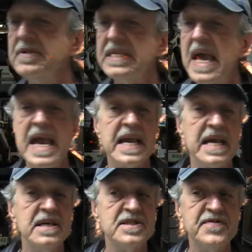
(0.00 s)
saying
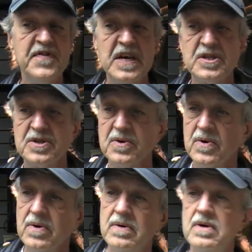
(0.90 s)
is
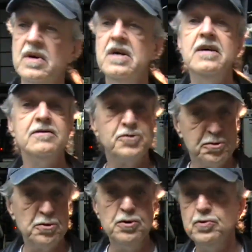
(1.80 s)
fictional,
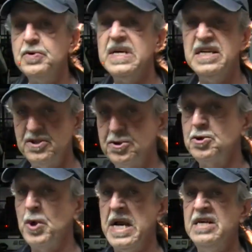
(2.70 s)
truth is
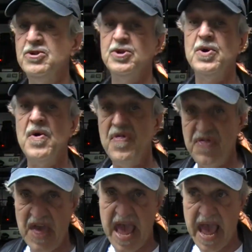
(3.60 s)
stranger
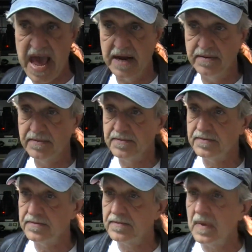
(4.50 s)
than.
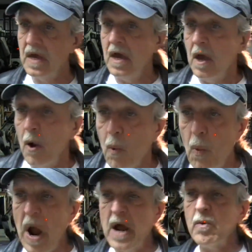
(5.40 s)

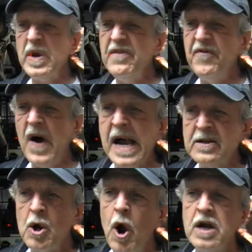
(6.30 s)
Where we
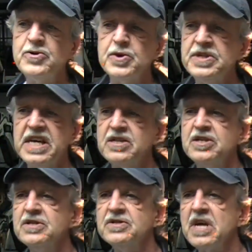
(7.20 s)
find
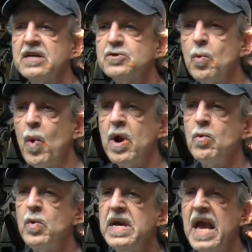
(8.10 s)
contradictions is where
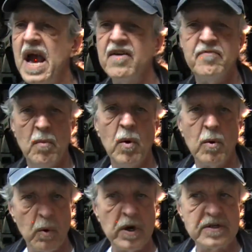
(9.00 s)
we have
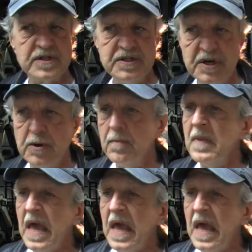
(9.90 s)
more work to do.